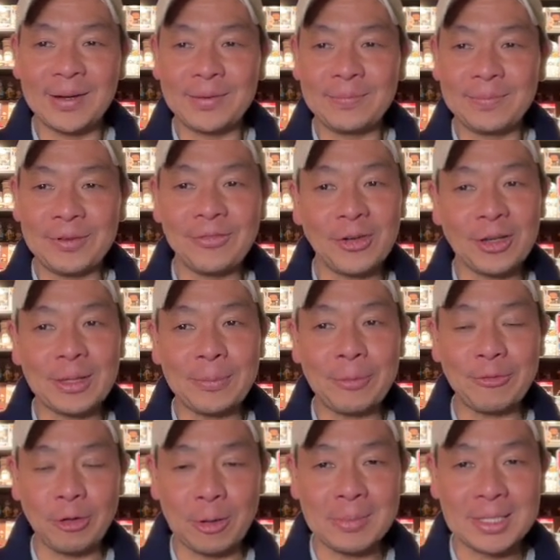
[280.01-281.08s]
Before the
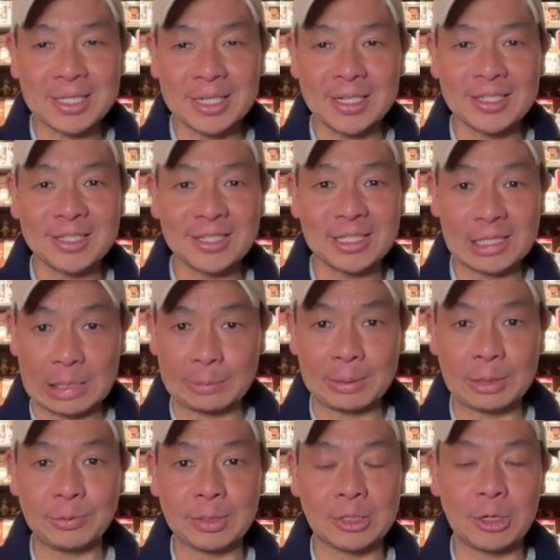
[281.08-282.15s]
performances, the
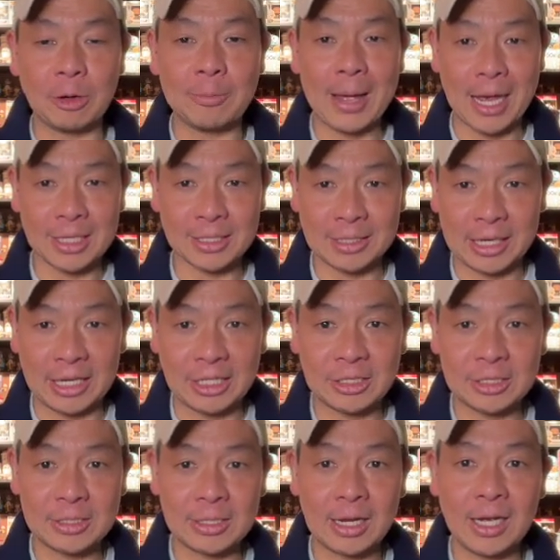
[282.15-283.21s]
celebrity would go
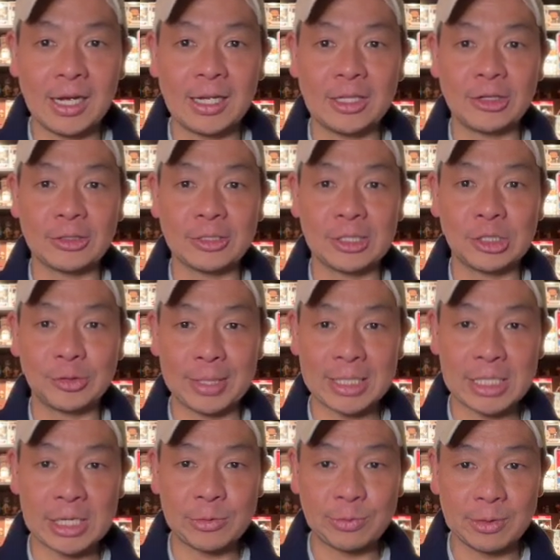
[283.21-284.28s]
backstage. There's a
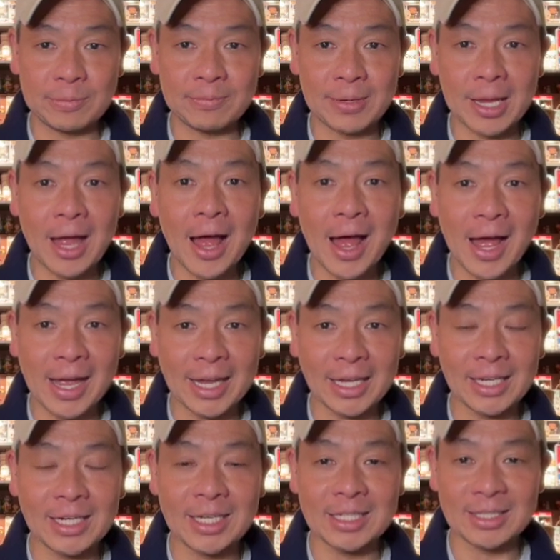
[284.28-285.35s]
dressing room
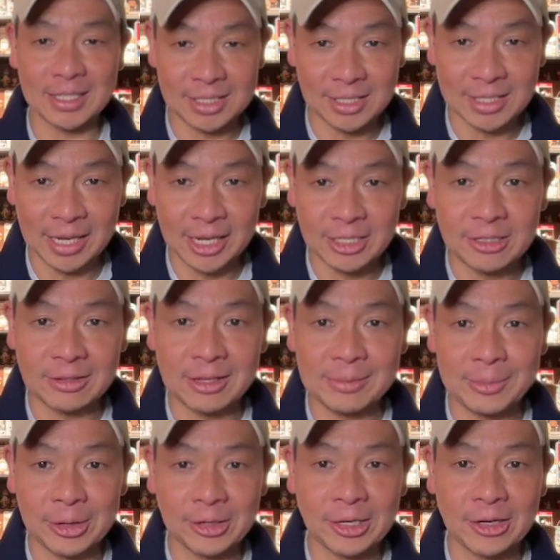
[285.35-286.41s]
behind the stage of the
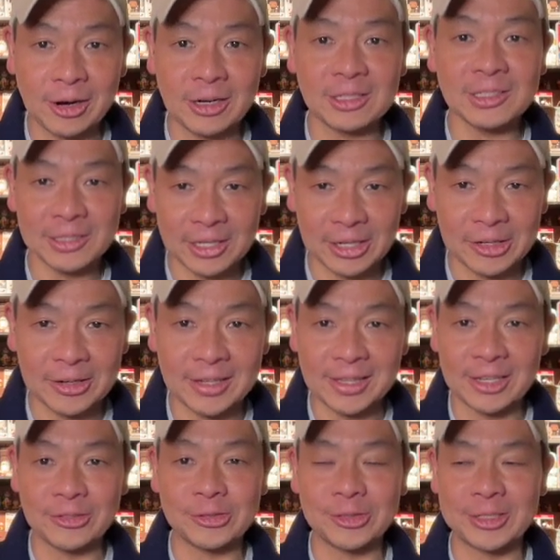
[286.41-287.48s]
American Gardens Theater,
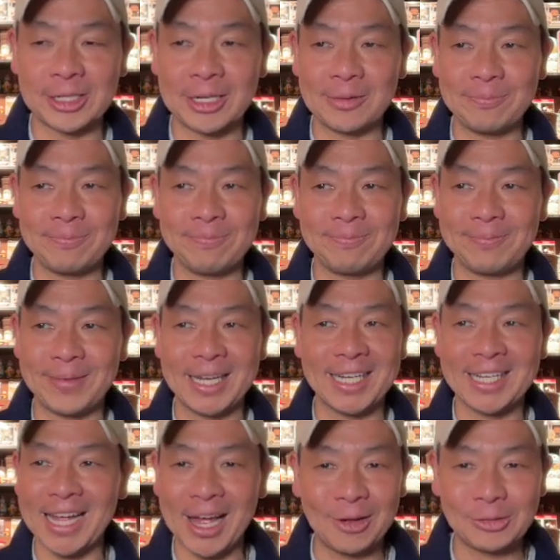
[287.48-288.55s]
and there's like a
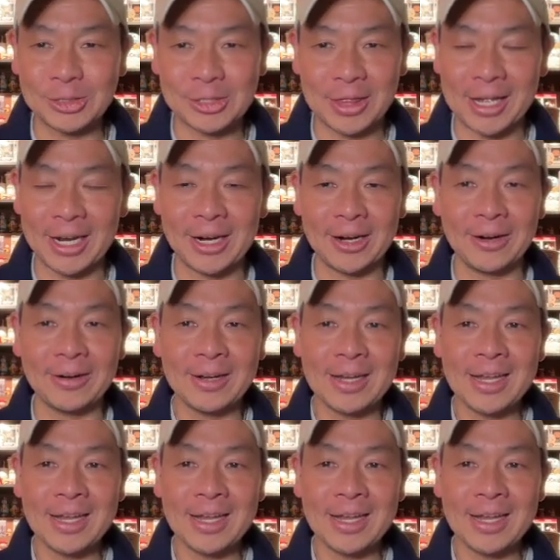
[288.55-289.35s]
big couch there.